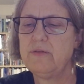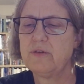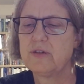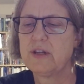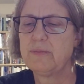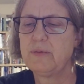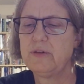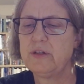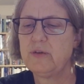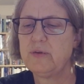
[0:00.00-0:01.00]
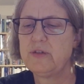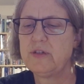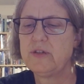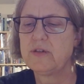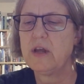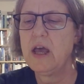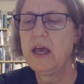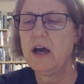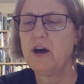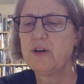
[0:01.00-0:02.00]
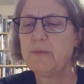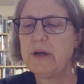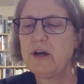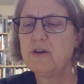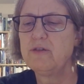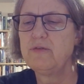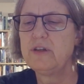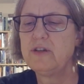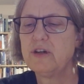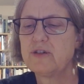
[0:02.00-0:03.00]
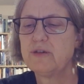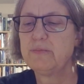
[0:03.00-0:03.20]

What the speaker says: For example, Dick Quincy's autobiography, Dr.